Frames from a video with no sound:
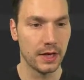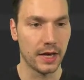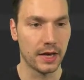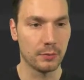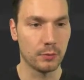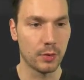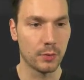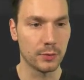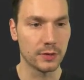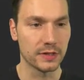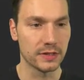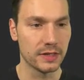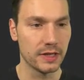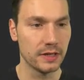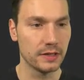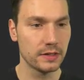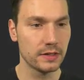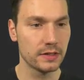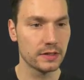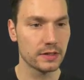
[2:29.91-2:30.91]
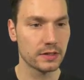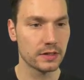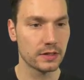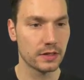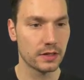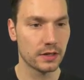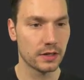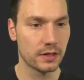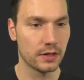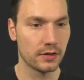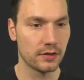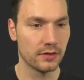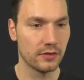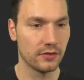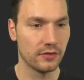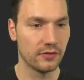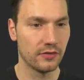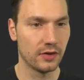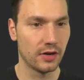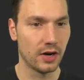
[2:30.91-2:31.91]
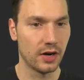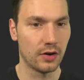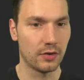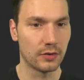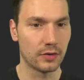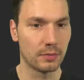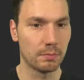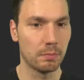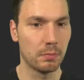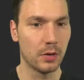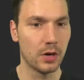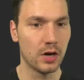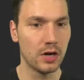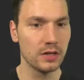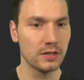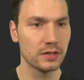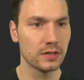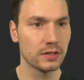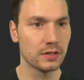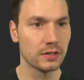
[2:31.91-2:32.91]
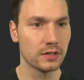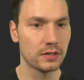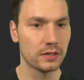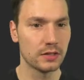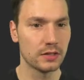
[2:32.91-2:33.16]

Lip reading: And when we send this, our bot